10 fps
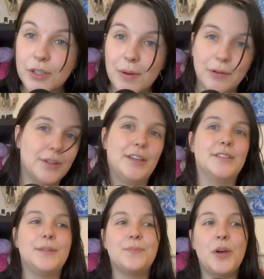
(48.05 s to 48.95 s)
are my real
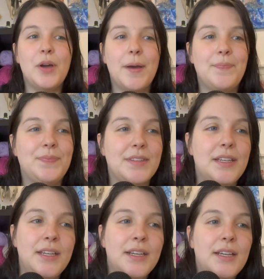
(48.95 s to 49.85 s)
nails. Okay.
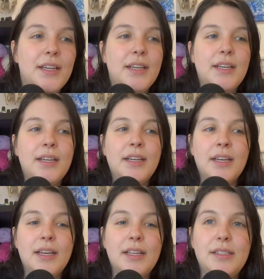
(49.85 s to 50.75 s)

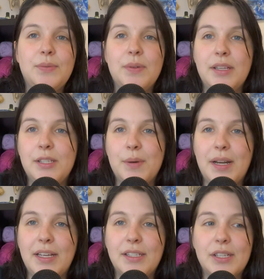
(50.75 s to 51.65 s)
It's really
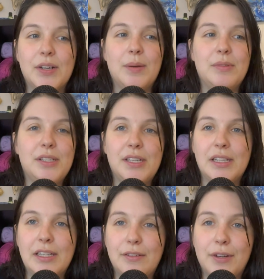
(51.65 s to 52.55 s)
sweaty, so I'm just going to leave